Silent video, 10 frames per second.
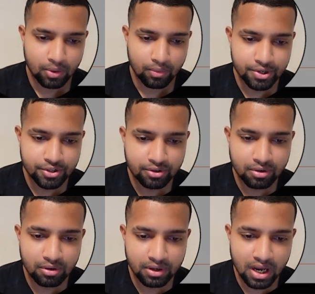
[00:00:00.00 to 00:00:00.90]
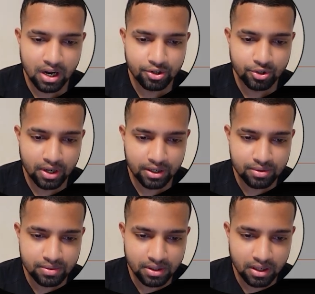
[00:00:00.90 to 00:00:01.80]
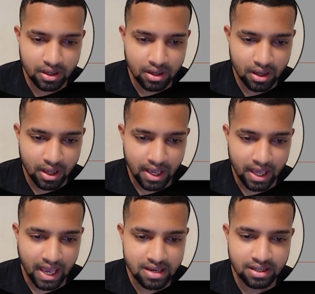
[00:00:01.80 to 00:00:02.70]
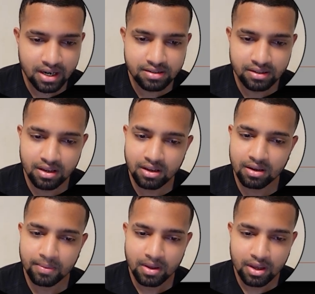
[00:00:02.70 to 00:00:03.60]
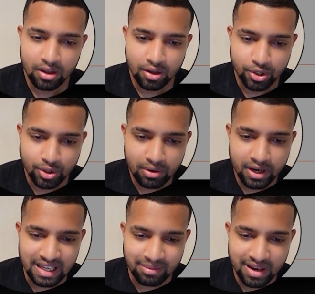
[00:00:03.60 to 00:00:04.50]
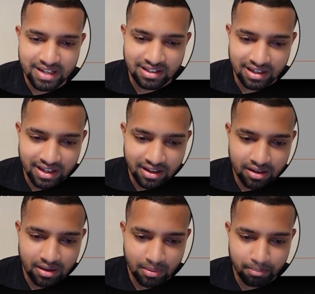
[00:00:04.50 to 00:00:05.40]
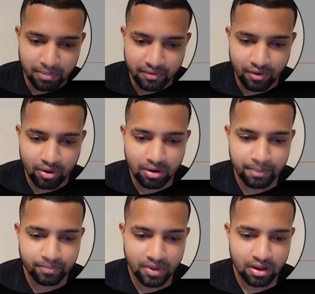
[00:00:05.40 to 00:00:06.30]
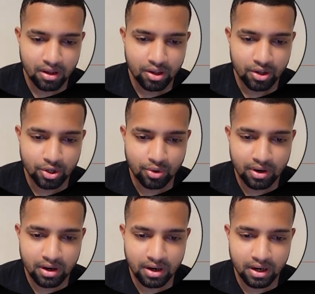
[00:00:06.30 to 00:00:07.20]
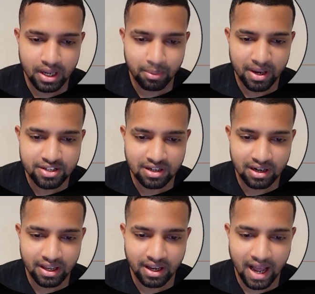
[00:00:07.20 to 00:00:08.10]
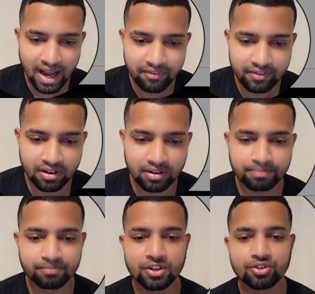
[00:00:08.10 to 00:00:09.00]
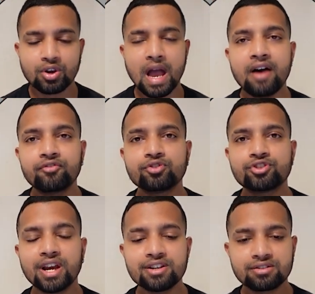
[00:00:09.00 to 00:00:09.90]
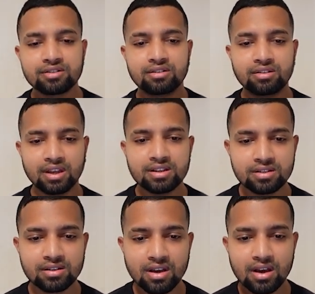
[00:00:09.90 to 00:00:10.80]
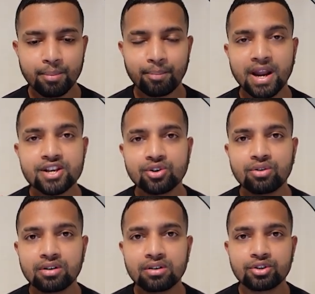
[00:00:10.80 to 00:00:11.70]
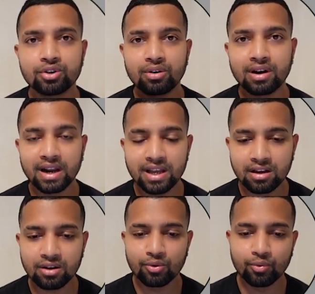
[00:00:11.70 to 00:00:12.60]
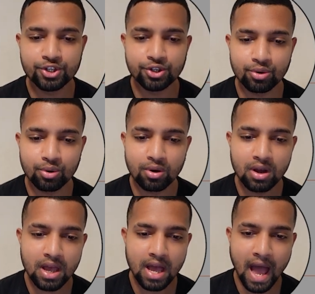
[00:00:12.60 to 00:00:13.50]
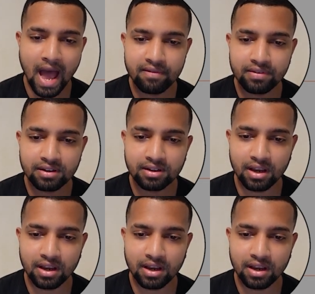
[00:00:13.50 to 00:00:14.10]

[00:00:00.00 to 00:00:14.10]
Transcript: When you scroll down, you get to see src, your image link before, your image link after. So you have to change this placeholder to your link, which you have it